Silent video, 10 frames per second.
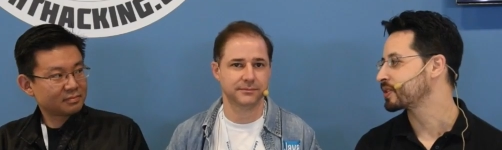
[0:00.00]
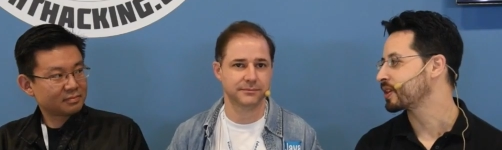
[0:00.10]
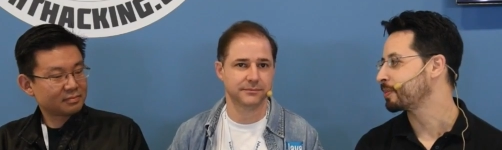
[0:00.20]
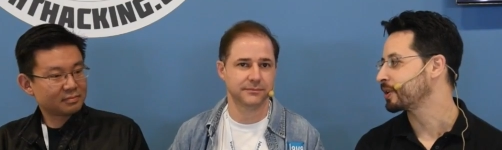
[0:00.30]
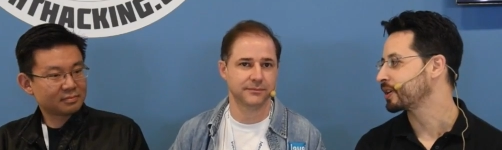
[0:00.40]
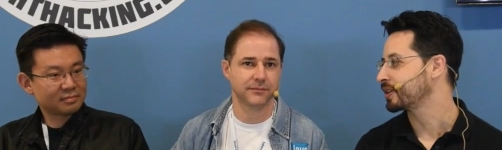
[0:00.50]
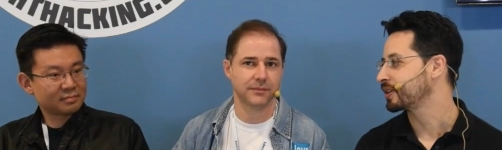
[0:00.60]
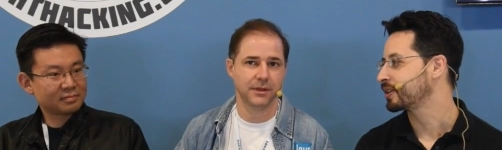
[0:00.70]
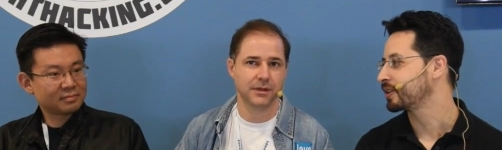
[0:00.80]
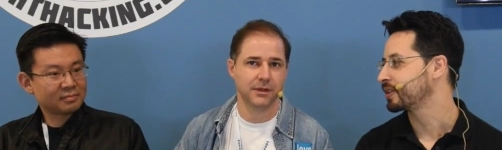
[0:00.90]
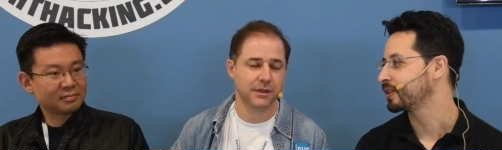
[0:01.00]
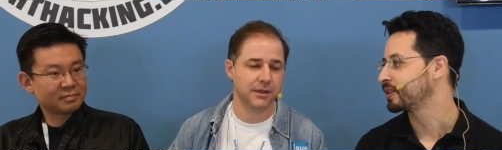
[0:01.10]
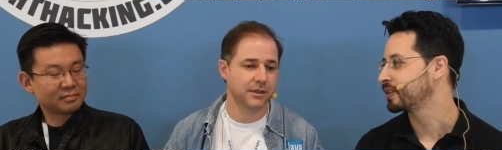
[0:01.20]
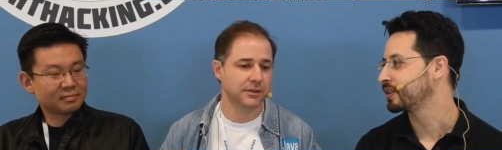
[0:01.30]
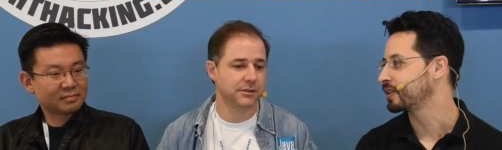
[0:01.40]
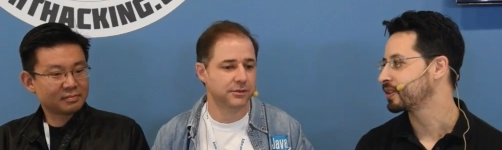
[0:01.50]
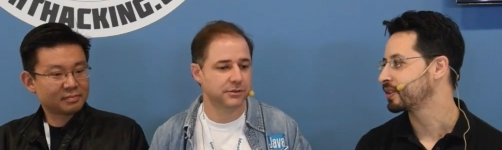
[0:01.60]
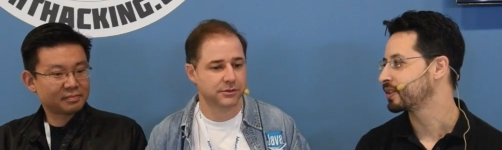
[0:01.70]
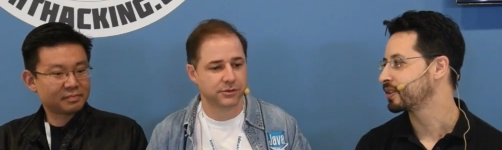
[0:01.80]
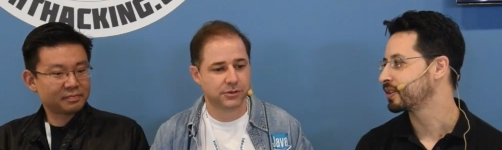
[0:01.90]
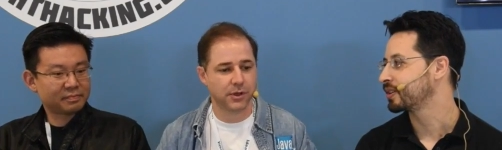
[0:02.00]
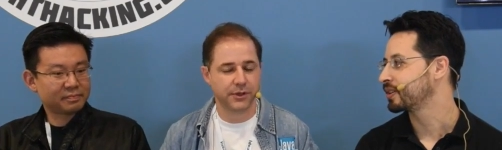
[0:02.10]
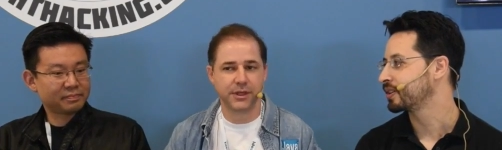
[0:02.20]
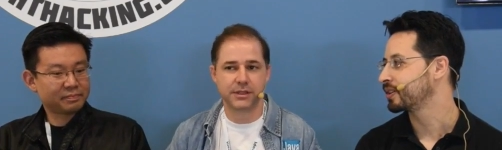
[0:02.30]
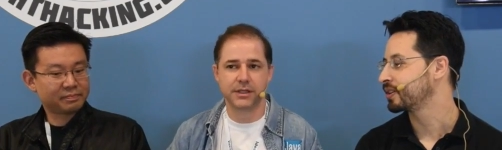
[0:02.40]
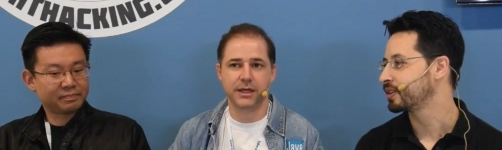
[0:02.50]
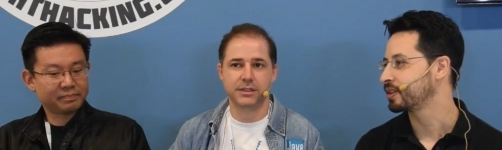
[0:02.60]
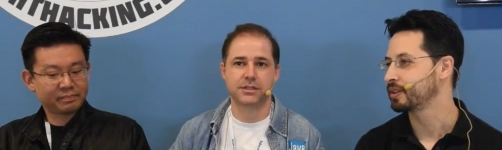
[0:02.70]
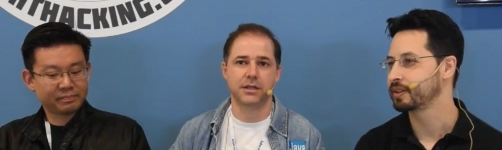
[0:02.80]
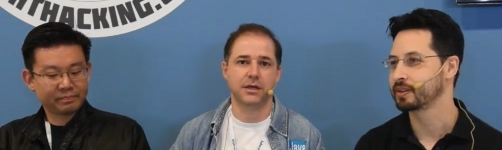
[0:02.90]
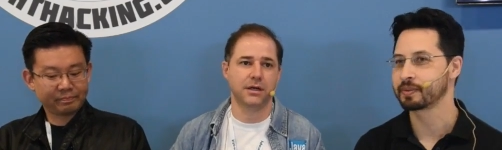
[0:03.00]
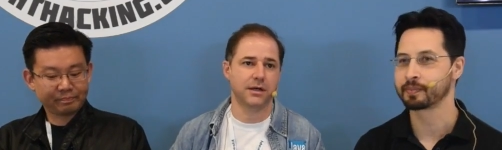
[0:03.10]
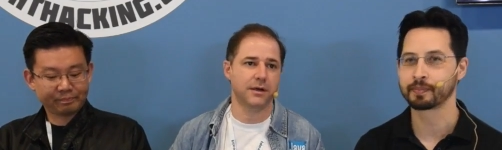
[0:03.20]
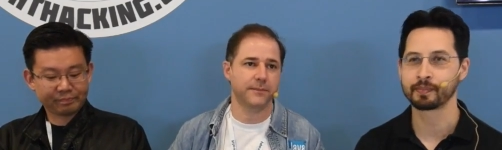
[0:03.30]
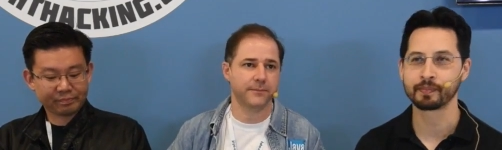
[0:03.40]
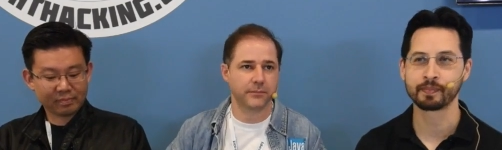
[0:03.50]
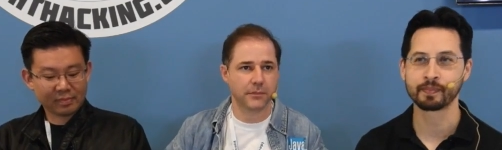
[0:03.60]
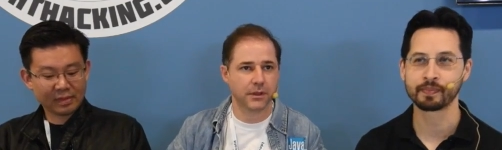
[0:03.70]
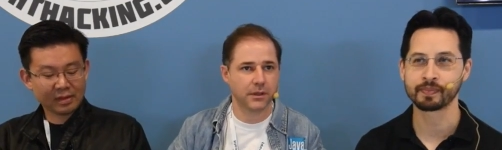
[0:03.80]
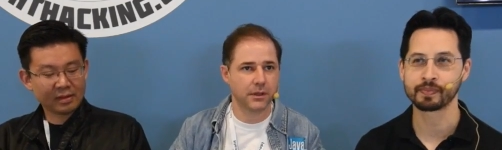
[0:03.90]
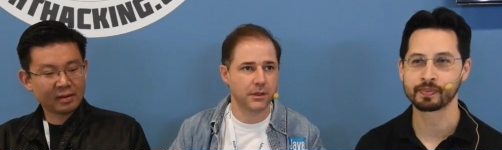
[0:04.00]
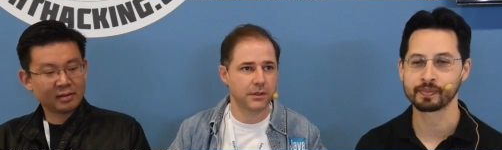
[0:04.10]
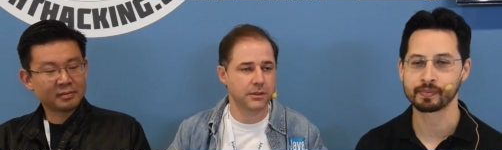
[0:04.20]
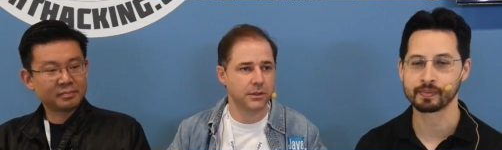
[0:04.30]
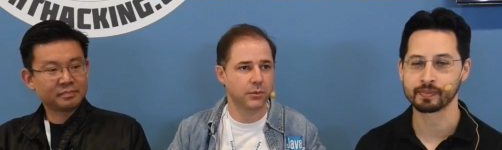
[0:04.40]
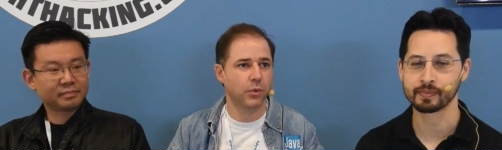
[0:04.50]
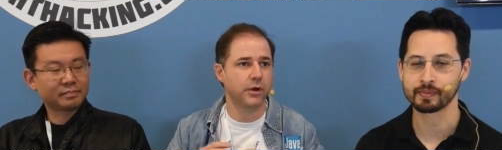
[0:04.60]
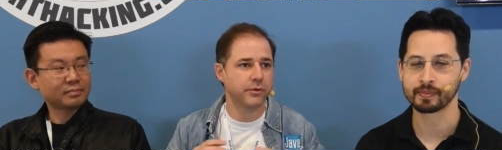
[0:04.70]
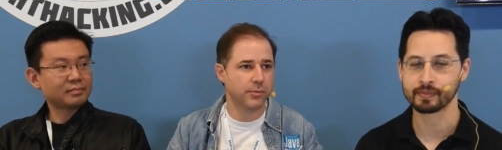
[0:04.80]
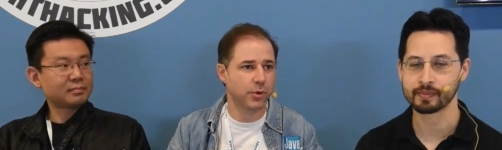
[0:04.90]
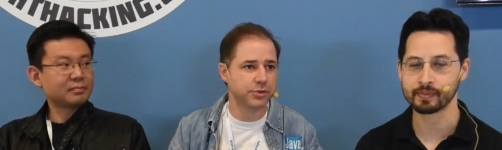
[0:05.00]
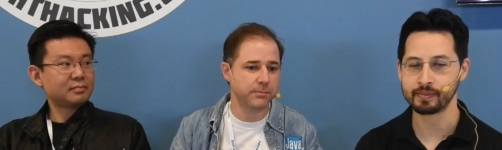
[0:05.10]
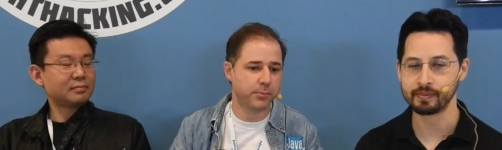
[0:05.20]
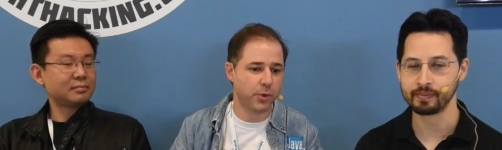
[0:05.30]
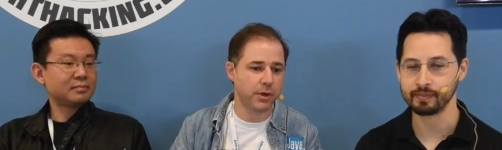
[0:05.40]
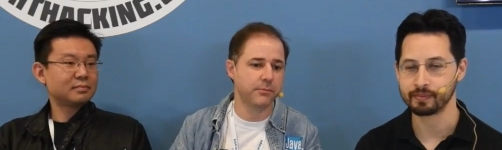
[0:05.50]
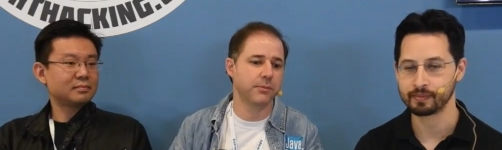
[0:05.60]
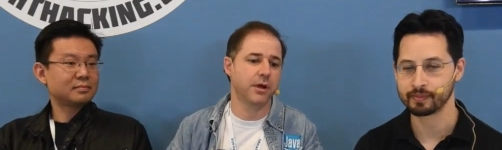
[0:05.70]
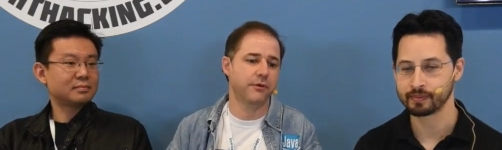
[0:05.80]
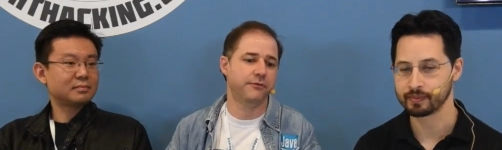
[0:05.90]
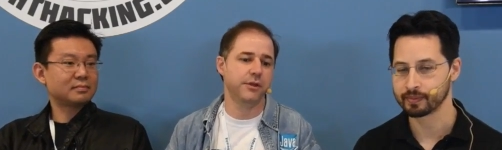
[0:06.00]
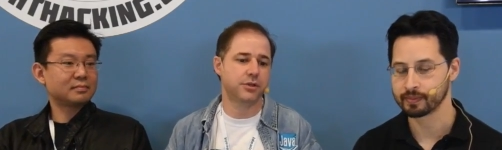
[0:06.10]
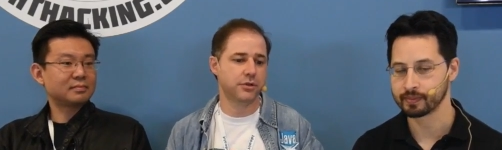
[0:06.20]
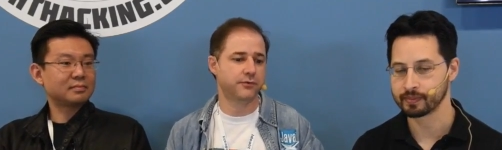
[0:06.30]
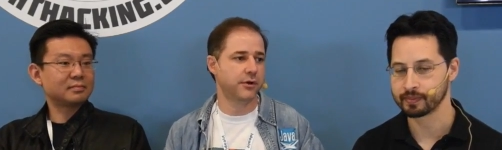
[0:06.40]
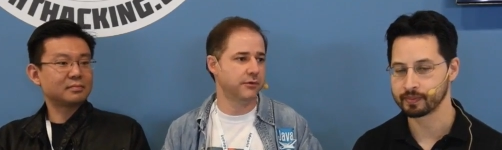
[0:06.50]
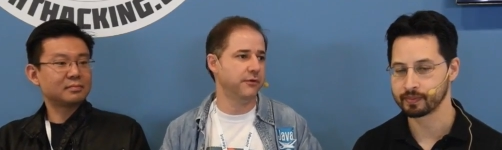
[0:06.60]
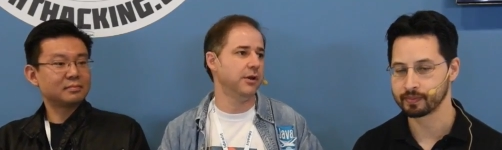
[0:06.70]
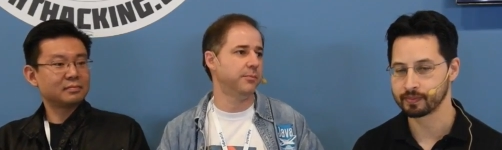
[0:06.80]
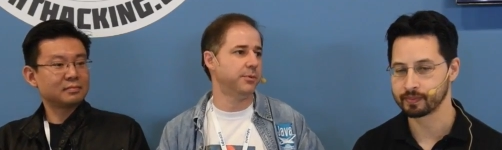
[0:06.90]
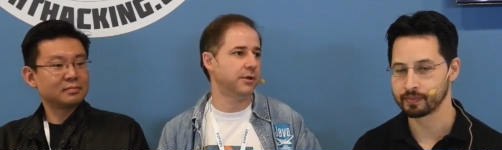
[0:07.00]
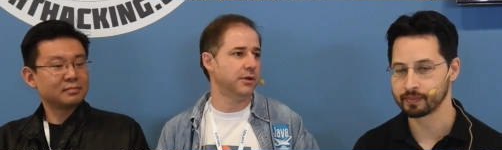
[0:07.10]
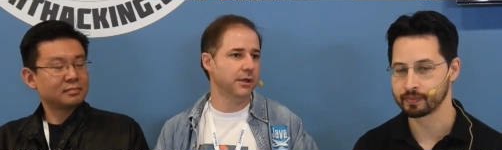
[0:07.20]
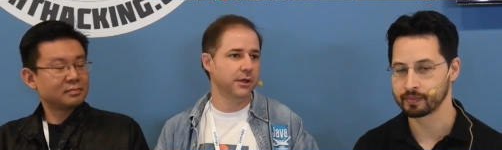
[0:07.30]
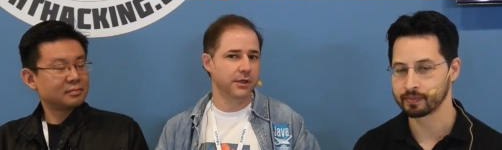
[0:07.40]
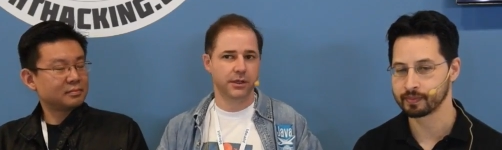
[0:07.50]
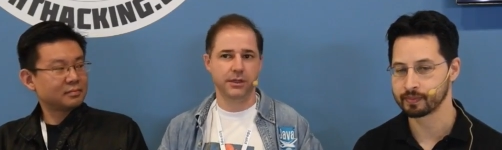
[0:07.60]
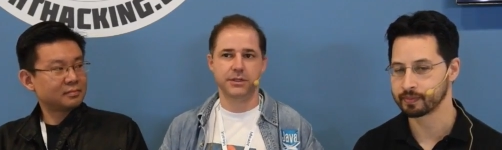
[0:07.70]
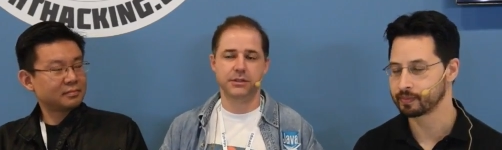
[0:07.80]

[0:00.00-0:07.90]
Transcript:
Speaker 1: this topic.
Speaker 2: So I think that's uh, um, one of the most important uh, features for a developer is